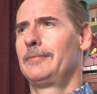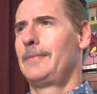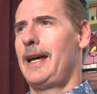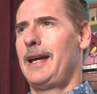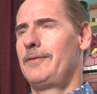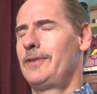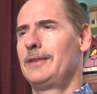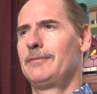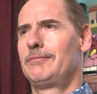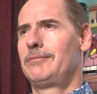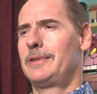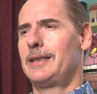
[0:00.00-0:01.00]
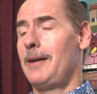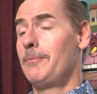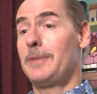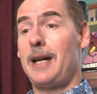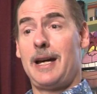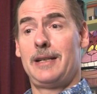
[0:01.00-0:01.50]
having
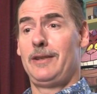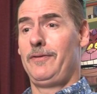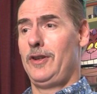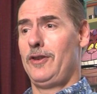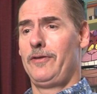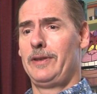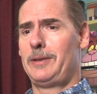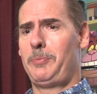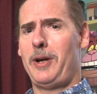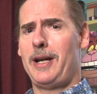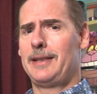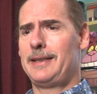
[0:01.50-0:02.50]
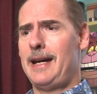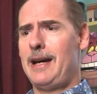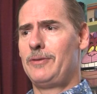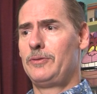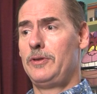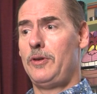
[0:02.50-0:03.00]
some kind of nervous
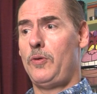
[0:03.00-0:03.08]
breakdown,